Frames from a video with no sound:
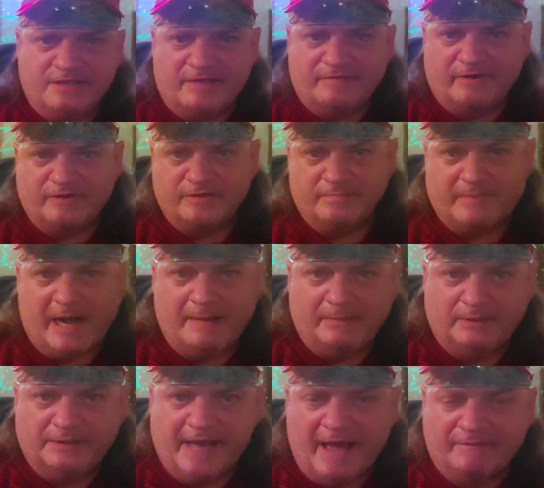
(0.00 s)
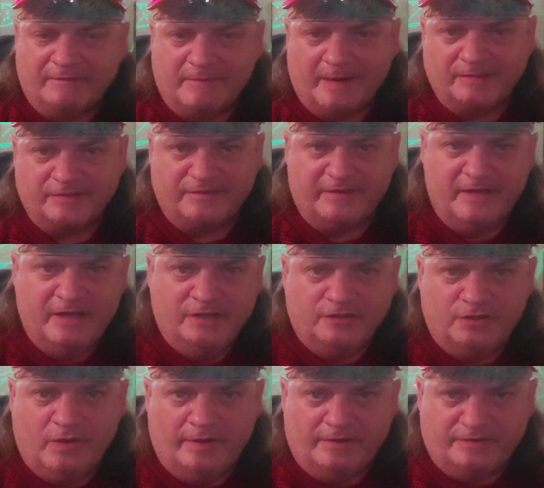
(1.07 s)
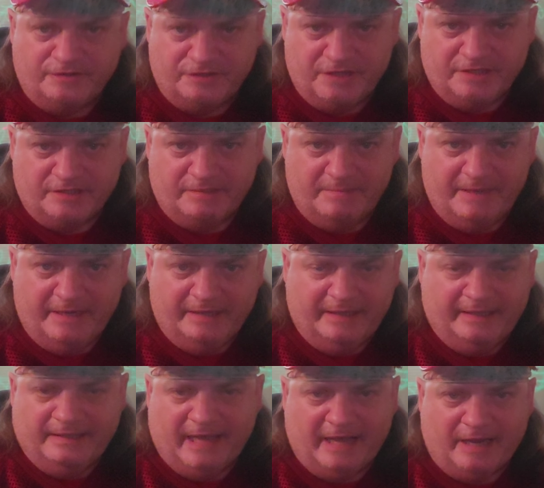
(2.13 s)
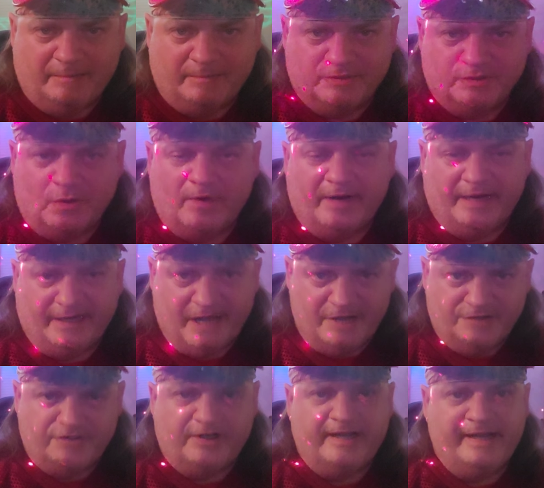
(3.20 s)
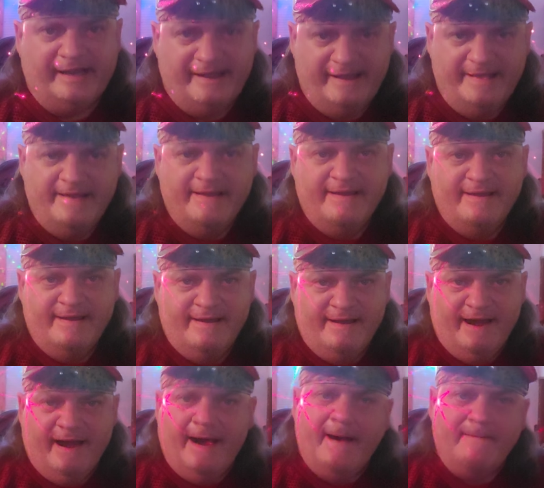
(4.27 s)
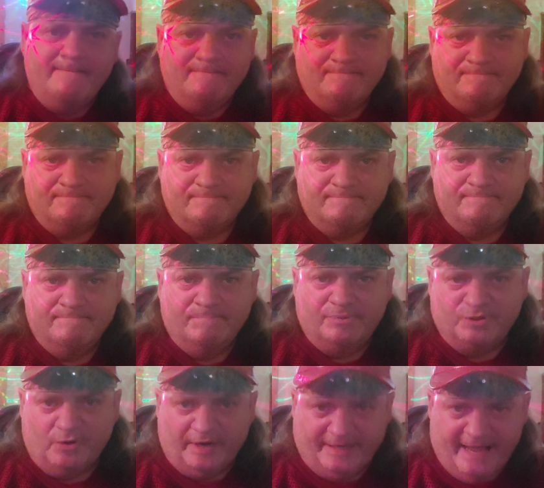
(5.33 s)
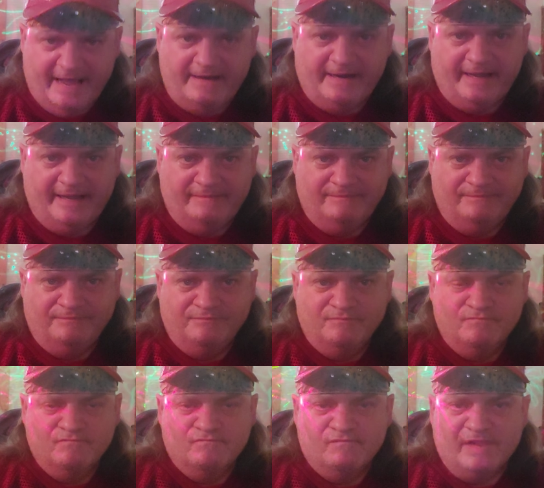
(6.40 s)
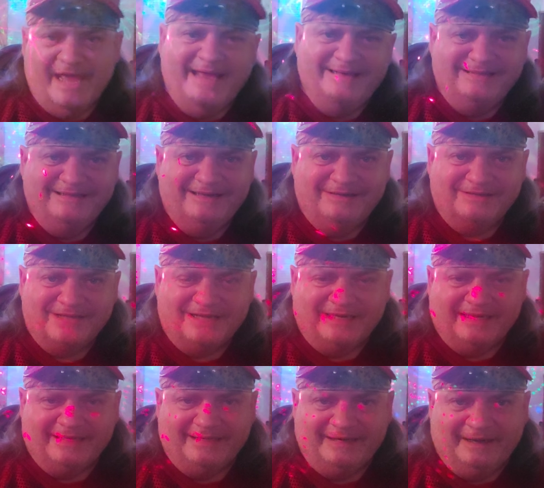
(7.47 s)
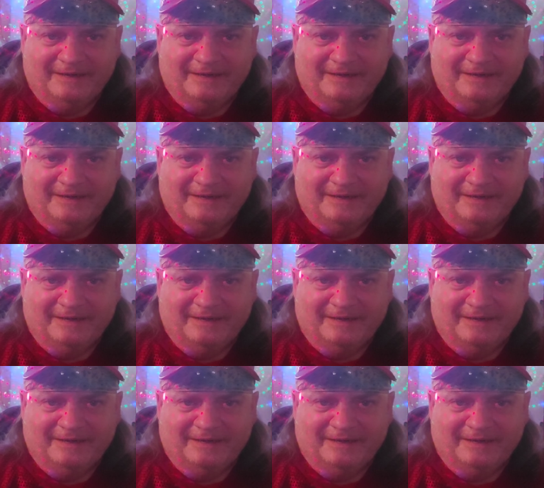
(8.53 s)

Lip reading: James Version Bible, and alphanumeric 206 immediately like a Brazoria country, Brazoria County, and it's kind of like